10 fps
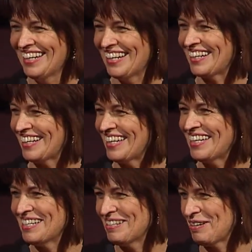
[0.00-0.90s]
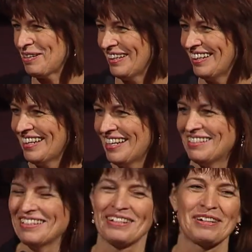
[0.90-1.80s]
in
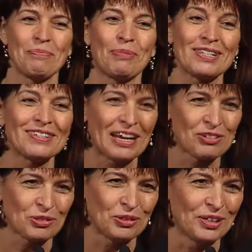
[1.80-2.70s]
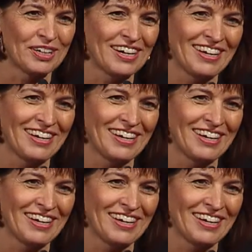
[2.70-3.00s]
their presidential